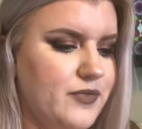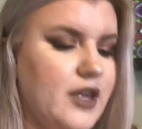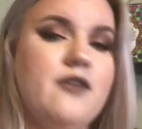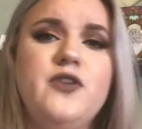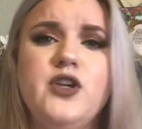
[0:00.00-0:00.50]

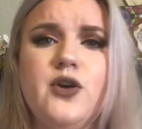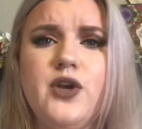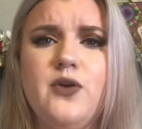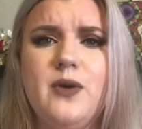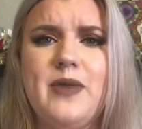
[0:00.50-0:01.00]
And if you don't
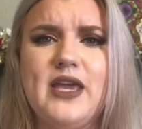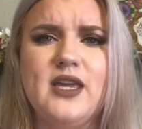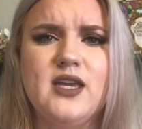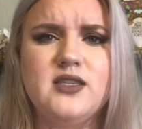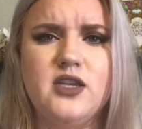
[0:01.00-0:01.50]
know what
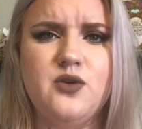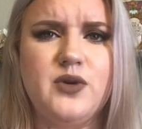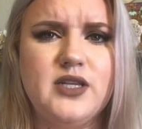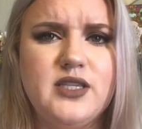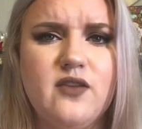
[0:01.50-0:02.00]
baking is and you
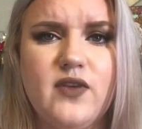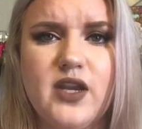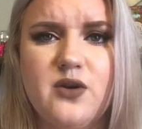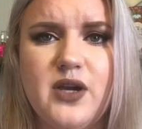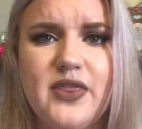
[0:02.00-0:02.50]
want to see a
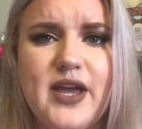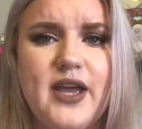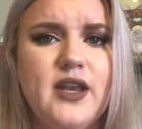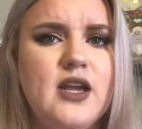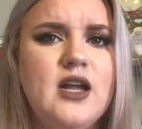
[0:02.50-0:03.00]
video on that,